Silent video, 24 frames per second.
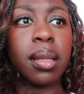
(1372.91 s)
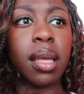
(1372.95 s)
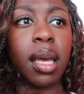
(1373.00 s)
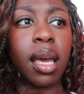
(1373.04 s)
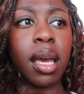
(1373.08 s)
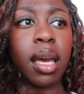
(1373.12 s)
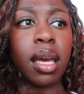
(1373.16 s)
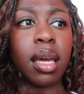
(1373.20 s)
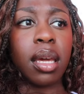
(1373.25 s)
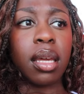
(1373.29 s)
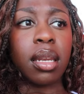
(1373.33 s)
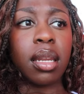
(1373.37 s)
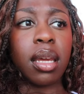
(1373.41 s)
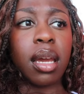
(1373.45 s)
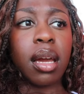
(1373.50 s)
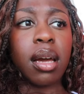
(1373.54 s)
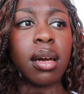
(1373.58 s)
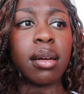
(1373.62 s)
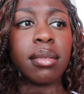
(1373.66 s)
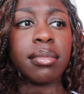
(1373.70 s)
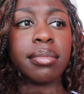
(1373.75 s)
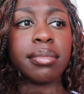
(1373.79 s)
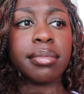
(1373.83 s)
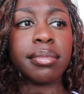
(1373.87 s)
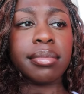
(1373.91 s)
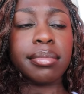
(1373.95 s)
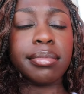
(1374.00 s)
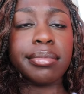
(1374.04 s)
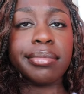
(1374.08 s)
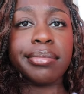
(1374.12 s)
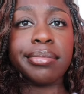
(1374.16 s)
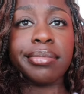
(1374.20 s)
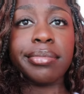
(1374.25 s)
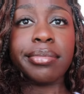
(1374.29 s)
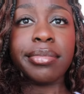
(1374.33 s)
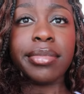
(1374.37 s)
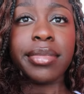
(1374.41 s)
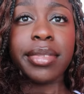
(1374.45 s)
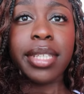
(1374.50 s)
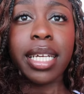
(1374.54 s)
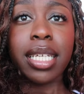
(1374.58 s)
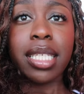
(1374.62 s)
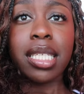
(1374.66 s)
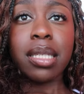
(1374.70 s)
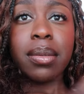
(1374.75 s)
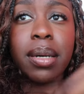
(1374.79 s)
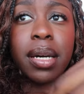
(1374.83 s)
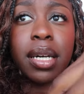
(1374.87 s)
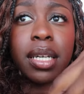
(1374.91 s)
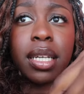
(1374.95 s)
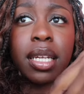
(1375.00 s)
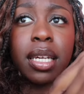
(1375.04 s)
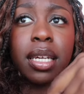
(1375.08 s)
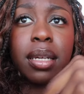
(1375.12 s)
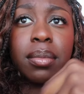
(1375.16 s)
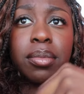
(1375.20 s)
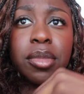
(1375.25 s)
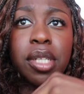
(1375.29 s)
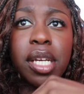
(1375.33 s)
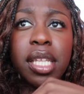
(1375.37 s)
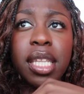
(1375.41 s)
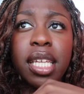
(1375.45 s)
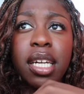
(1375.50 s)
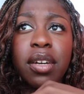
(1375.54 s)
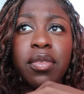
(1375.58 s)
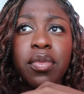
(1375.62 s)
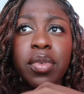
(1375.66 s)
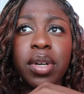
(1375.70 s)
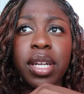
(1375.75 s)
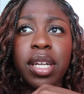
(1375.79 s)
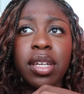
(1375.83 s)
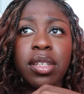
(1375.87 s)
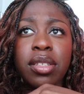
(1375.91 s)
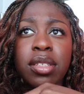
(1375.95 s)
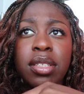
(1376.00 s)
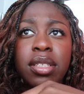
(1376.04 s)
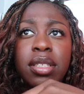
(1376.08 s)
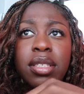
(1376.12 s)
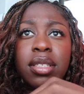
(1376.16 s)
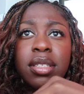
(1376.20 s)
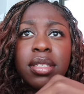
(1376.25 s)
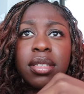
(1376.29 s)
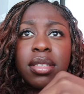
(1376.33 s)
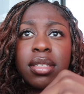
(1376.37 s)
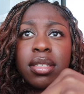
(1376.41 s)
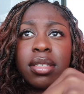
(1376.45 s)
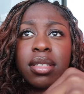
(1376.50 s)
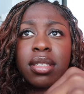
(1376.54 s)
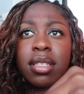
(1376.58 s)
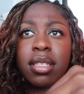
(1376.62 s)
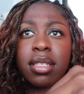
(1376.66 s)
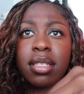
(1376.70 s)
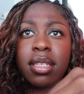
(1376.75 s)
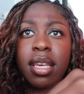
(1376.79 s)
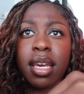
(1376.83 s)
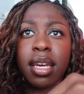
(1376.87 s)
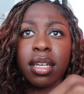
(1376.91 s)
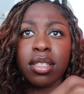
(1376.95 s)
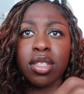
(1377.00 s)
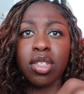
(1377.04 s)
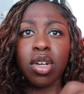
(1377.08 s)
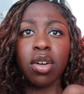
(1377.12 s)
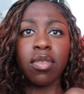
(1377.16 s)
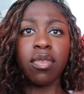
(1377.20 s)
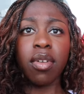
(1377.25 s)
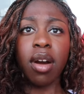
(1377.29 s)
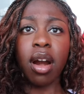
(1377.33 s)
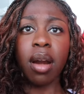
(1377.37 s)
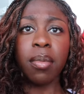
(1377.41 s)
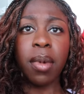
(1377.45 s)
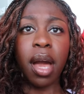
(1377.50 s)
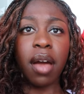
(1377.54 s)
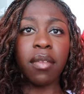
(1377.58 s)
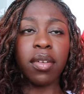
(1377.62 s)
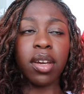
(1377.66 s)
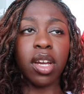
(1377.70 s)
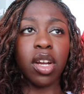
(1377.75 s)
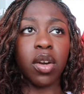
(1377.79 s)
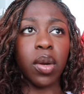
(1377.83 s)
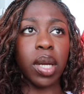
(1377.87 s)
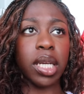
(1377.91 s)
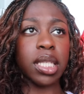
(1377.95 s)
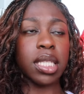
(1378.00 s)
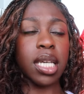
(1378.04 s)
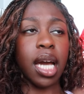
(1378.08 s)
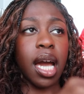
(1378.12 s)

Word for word: And yeah, that's about it. I'm trying to think of what else to say. So far, I'm having a great